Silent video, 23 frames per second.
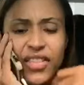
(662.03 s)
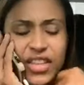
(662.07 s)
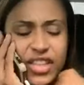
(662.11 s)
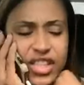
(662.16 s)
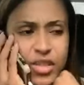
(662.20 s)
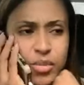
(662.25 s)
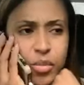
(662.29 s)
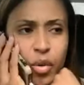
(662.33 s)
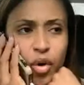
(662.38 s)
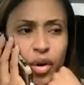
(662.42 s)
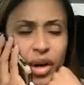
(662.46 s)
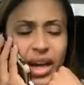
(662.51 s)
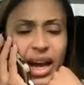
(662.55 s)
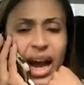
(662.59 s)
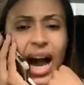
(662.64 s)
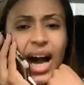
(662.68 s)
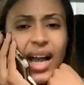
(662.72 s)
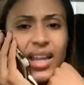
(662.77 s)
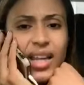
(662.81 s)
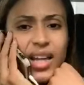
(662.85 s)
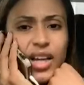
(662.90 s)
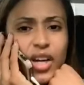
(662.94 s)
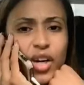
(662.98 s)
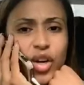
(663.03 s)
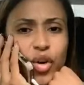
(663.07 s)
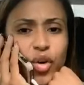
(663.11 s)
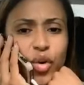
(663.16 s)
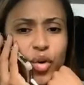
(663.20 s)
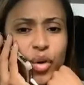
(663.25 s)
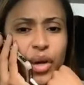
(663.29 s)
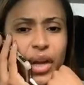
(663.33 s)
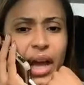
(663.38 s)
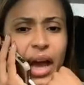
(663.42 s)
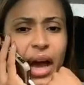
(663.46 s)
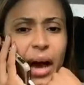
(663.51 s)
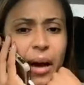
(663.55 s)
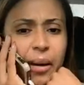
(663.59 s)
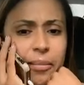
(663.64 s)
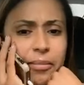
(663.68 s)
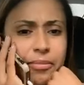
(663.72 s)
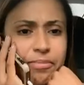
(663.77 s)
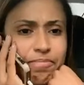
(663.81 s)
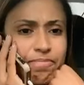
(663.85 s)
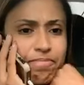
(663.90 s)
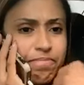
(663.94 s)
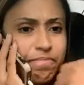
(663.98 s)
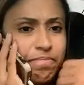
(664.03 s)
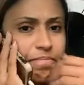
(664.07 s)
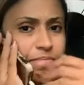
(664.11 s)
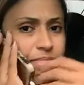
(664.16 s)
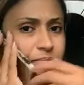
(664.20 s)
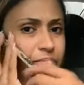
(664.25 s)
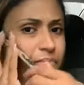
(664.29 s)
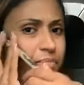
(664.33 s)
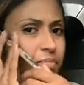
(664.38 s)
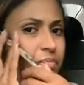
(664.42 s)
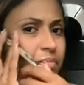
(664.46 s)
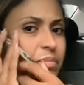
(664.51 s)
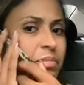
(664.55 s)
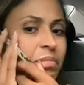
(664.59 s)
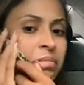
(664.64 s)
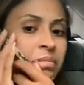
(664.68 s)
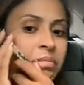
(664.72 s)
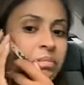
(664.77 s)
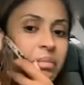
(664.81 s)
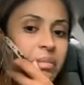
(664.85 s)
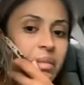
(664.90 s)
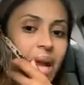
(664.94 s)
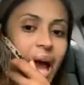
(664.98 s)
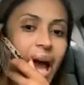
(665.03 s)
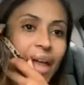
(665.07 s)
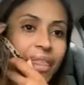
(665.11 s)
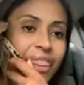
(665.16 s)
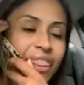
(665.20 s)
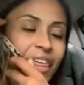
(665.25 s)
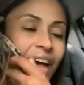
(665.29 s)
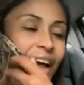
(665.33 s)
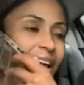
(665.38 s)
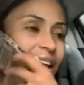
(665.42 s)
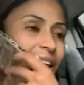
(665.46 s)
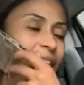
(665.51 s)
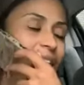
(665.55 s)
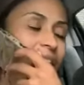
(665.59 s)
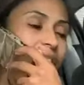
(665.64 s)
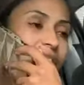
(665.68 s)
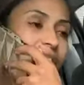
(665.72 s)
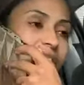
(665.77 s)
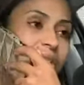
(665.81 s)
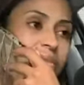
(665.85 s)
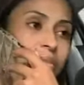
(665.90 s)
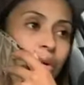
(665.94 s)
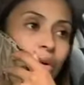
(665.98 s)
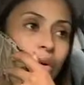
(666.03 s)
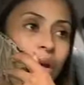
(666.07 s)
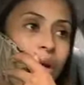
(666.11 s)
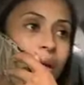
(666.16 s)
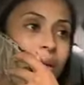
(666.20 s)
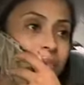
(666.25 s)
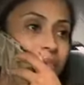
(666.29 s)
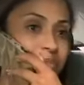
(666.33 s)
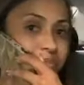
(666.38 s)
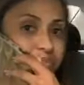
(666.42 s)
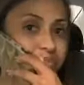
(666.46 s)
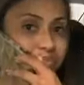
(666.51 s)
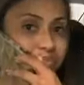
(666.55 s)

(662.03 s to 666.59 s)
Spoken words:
this morning. Hallelujah. I thank you this morning.